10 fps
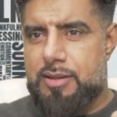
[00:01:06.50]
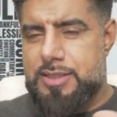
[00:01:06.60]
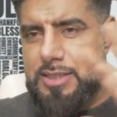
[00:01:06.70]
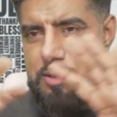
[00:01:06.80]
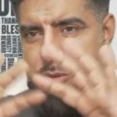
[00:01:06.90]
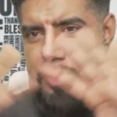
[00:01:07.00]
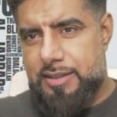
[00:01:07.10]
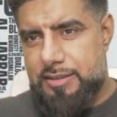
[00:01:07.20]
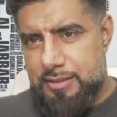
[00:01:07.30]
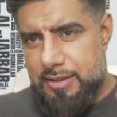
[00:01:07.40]
so
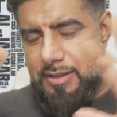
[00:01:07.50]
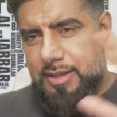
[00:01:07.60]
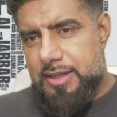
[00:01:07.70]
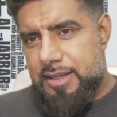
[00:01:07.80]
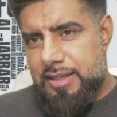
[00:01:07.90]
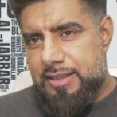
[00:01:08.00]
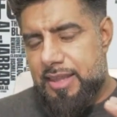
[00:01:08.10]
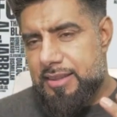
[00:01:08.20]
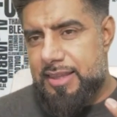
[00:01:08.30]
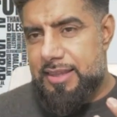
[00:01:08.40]
they
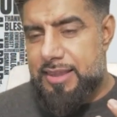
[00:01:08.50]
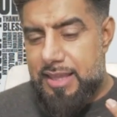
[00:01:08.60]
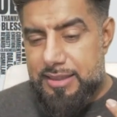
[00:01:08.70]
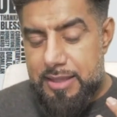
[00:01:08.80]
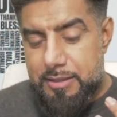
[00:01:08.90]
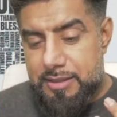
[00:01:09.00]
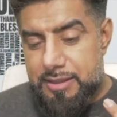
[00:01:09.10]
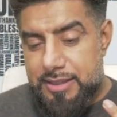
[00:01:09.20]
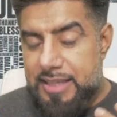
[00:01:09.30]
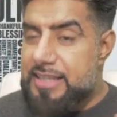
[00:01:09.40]
they they, they
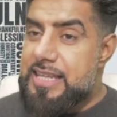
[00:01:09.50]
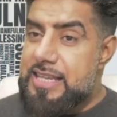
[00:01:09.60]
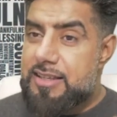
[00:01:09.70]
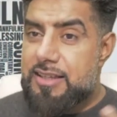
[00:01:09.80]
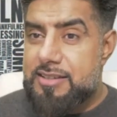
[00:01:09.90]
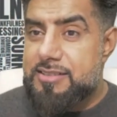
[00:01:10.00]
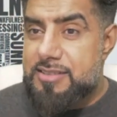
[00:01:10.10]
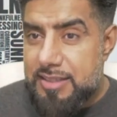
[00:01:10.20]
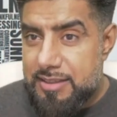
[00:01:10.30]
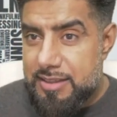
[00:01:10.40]
they're eager to
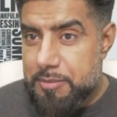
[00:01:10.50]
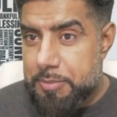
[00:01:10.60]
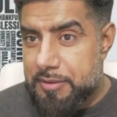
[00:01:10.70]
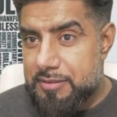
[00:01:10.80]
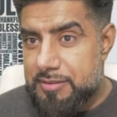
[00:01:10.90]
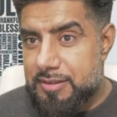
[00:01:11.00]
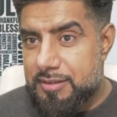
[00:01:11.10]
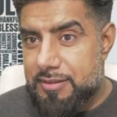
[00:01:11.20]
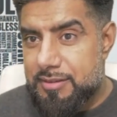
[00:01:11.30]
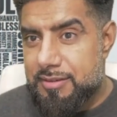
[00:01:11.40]
see the other person,